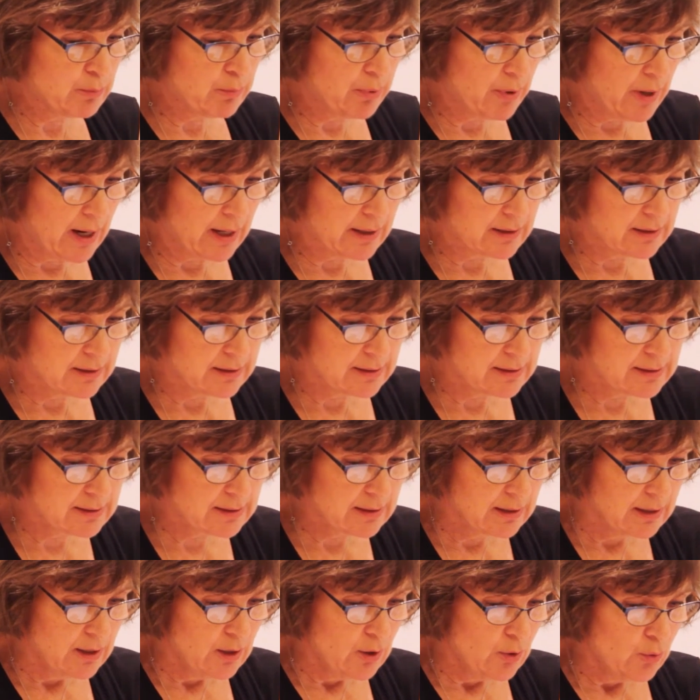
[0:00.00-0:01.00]

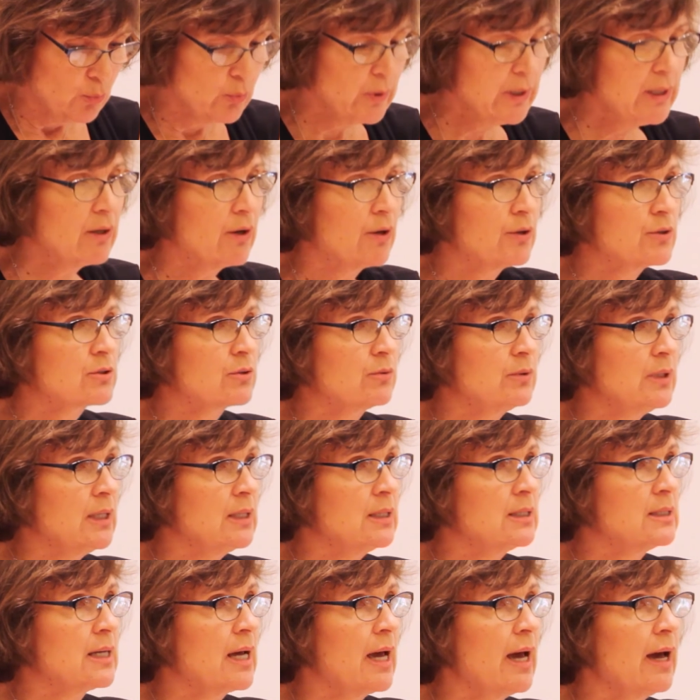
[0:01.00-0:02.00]
practice, we also needed
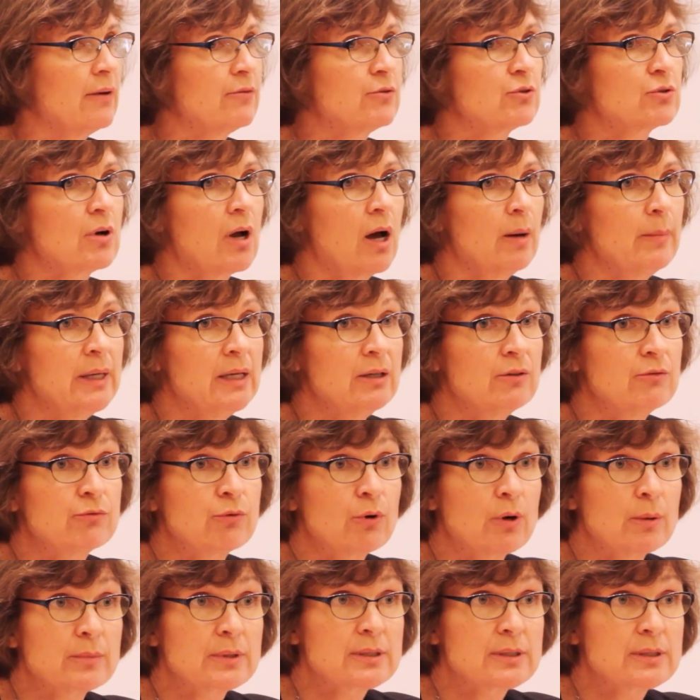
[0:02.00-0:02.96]
to have trauma-informed